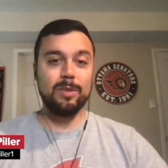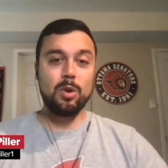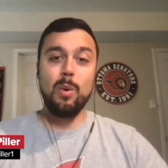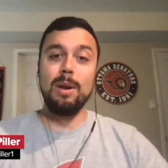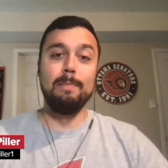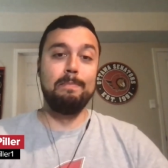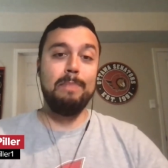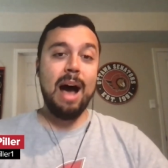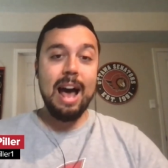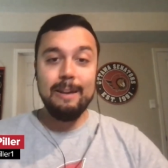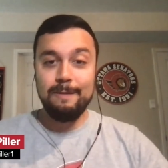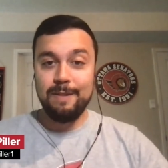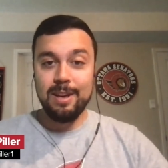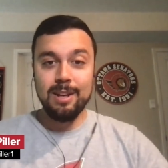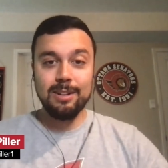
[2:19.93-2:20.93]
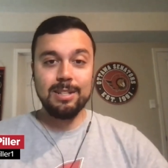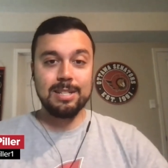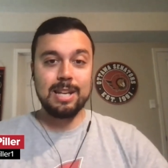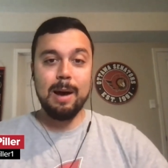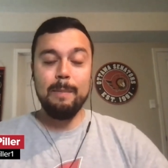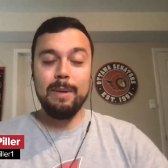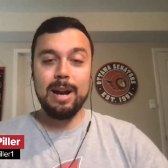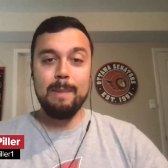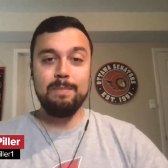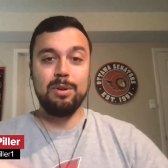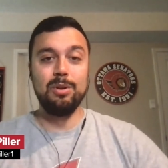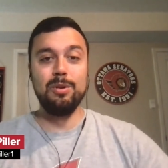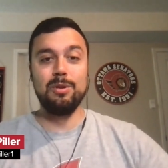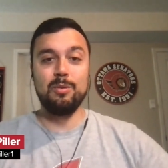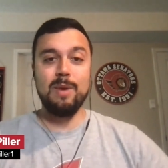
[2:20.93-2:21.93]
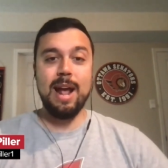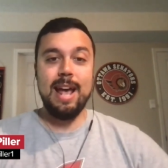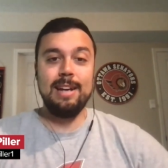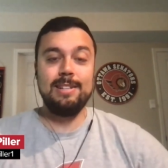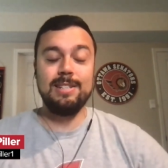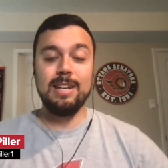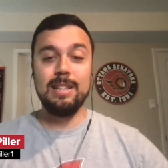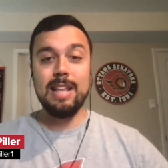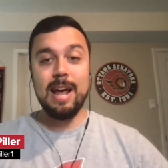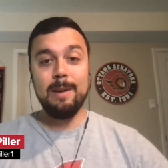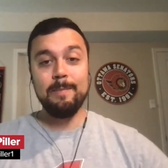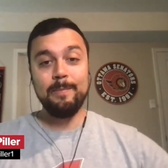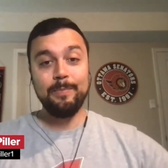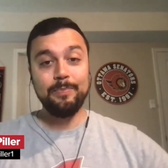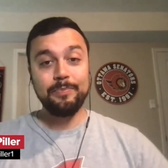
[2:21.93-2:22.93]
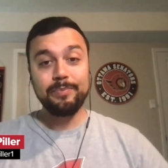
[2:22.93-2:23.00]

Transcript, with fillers: Quentin Byfield is coming up through the ranks, and then